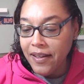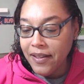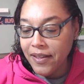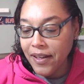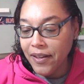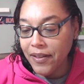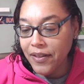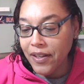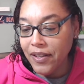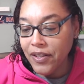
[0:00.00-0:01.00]
So,
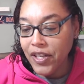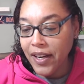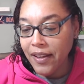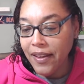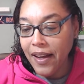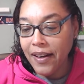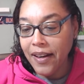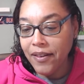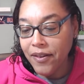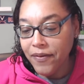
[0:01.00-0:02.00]
check that
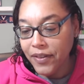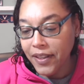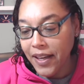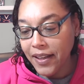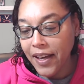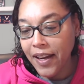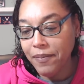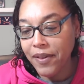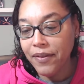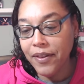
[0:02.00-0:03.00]
out. Hopefully, that
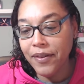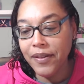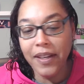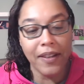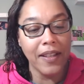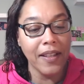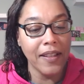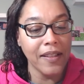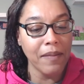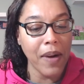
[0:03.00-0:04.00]
came through. There it
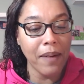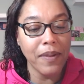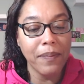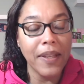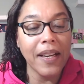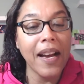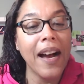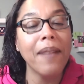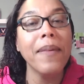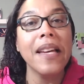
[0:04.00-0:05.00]
is. It popped up in the
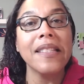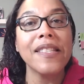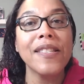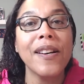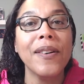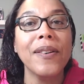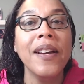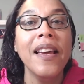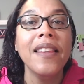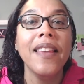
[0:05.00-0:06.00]
comments. So,
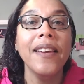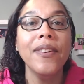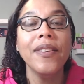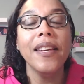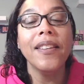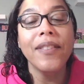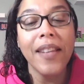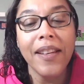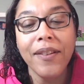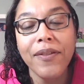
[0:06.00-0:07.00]
thank
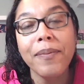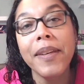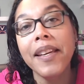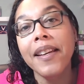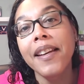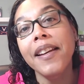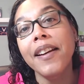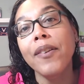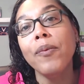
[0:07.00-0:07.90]
you for being here.